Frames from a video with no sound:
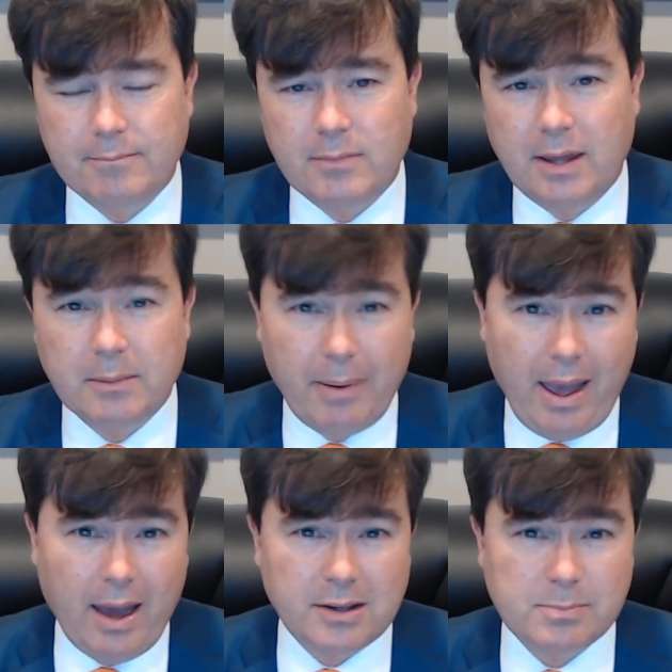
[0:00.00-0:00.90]
In the
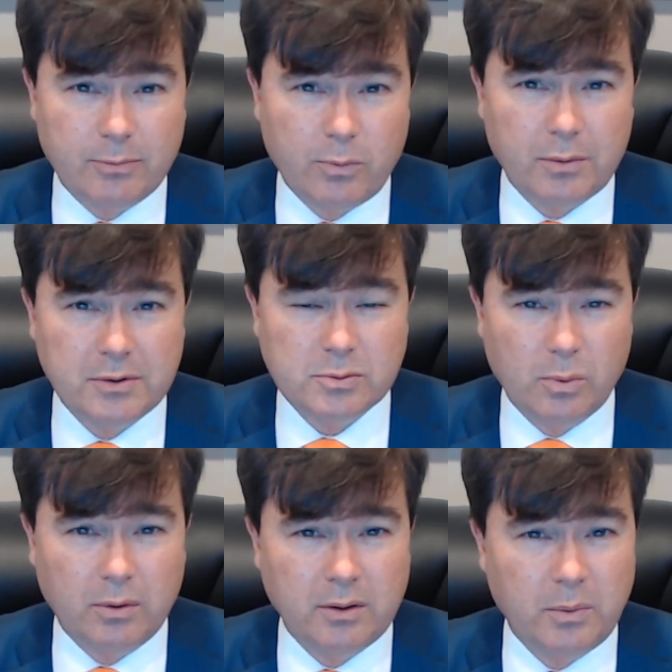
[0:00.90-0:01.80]
past, before this
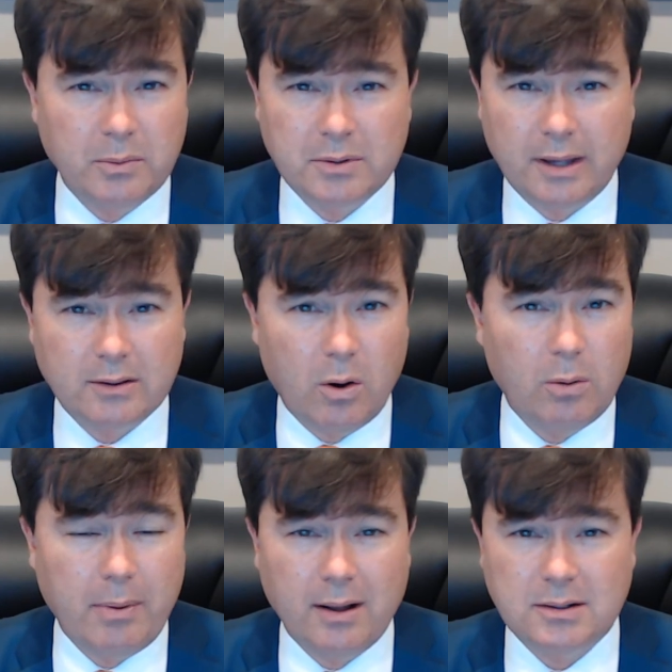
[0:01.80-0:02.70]
ruling, we would take the
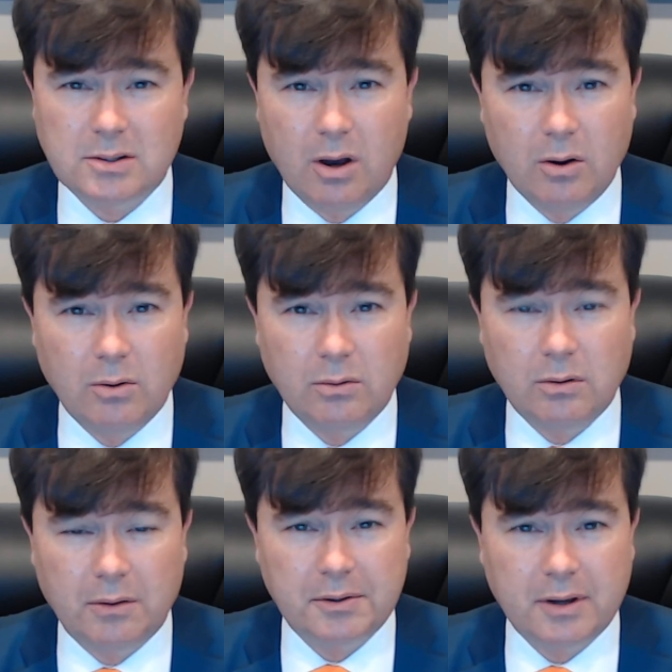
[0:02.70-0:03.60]
whole balance owed
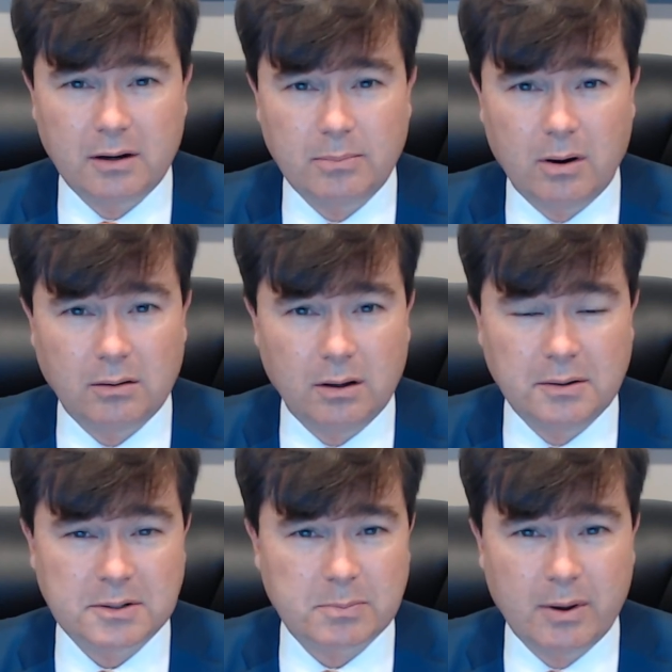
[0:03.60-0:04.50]
on the title pawn loan
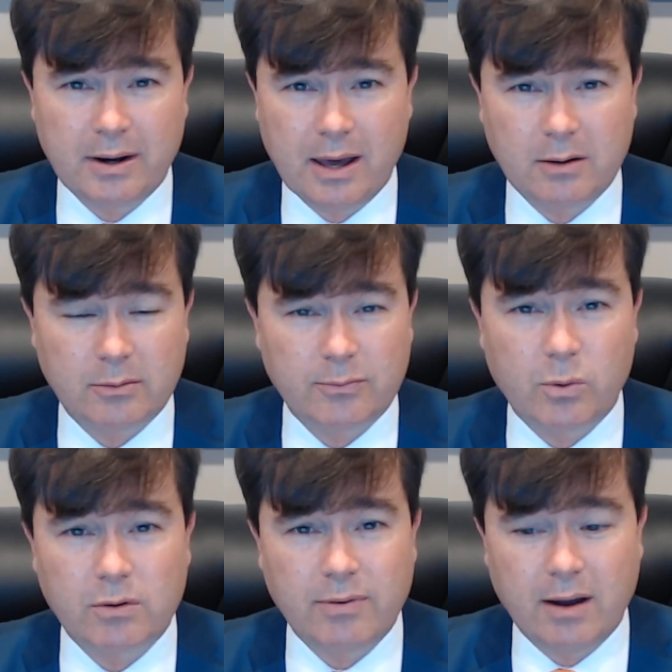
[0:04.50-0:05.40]
and spread it out over
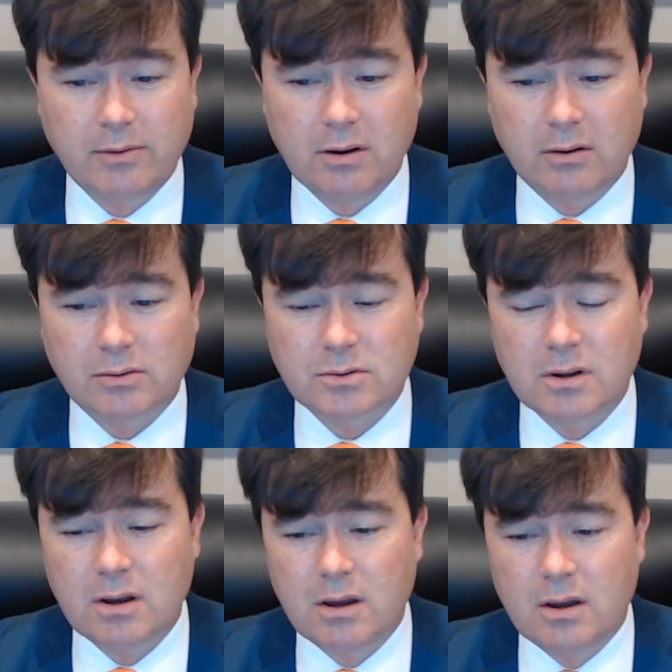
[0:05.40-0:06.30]
4 to 5 years.
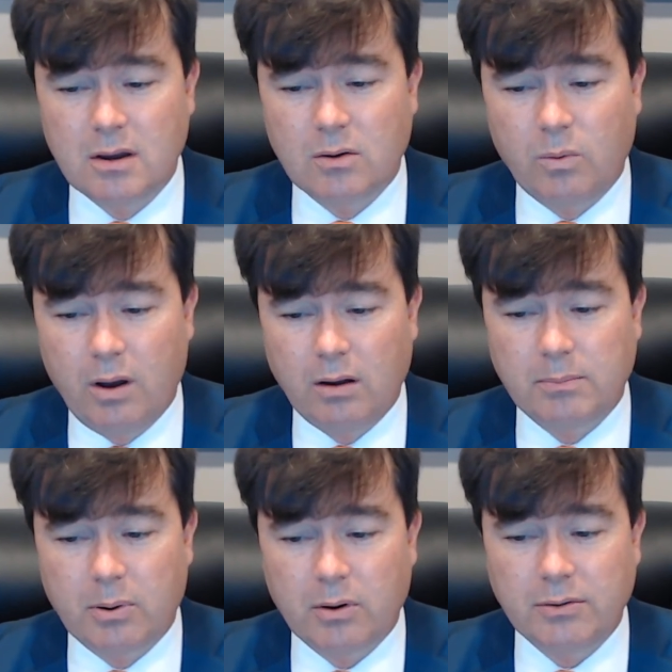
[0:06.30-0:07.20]
Well,
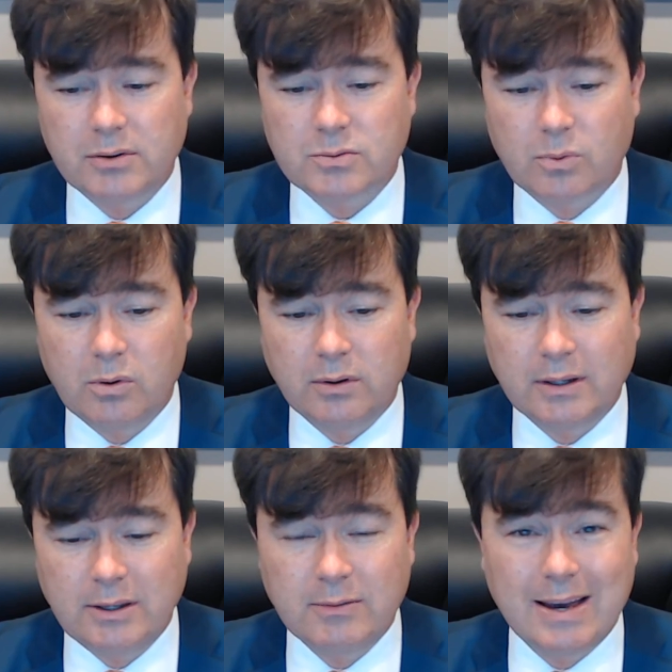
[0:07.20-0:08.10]
per this
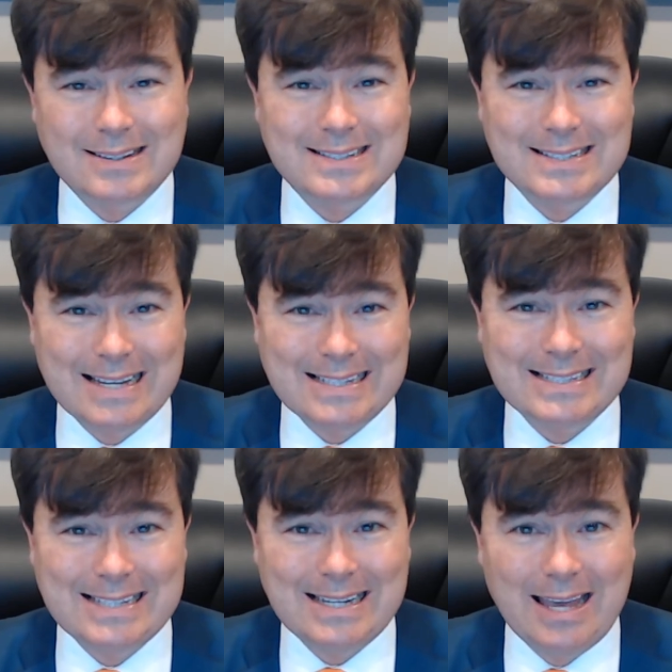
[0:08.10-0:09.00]
ruling, you've got
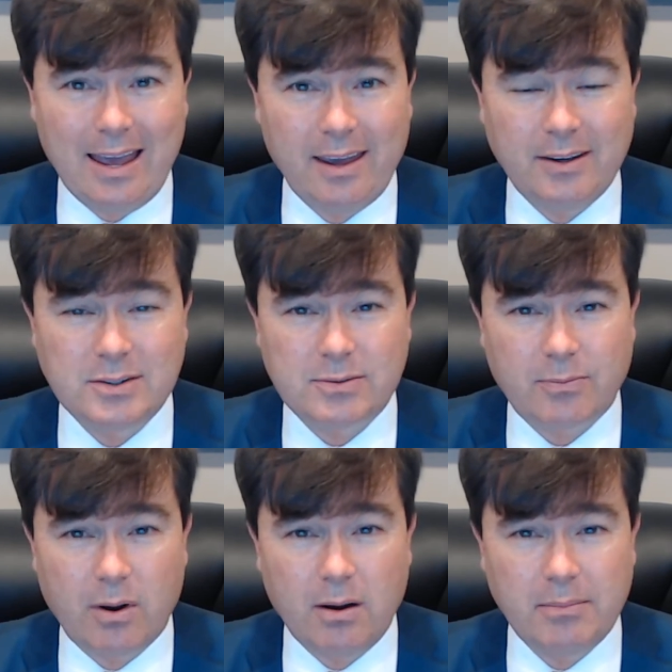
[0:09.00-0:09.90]
60 days
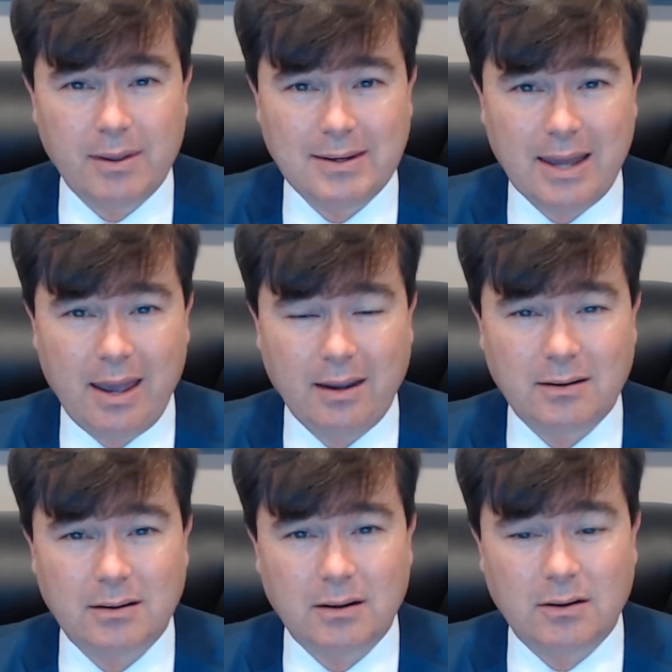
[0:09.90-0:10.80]
from the
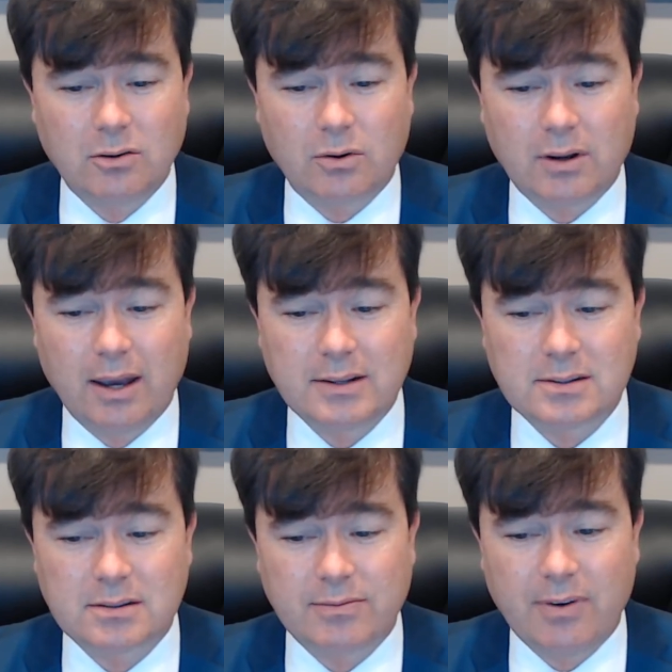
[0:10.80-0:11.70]
date your case
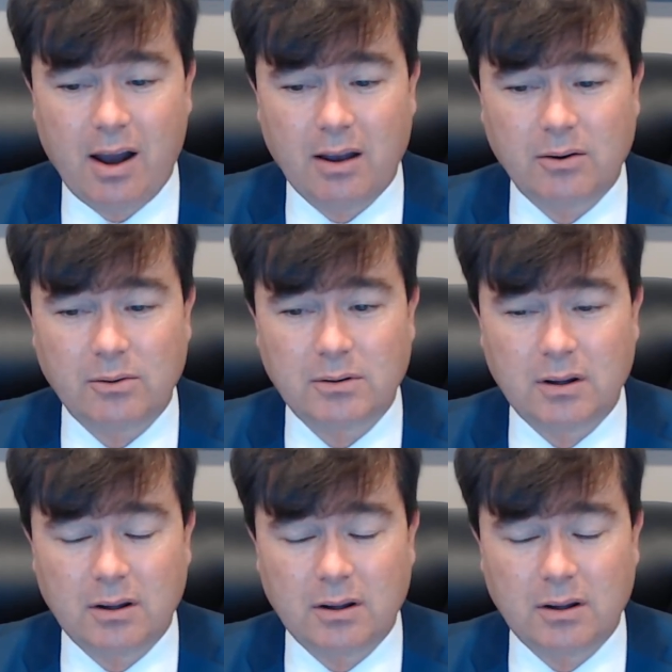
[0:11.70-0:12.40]
is filed